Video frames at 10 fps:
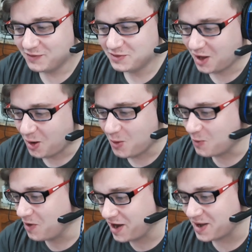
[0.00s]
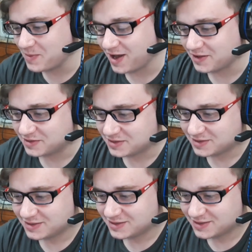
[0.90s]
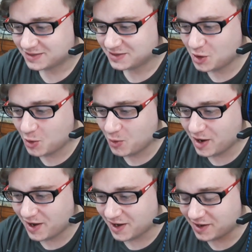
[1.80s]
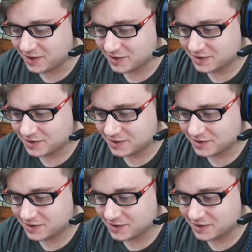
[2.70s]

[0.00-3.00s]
no way, man. No way.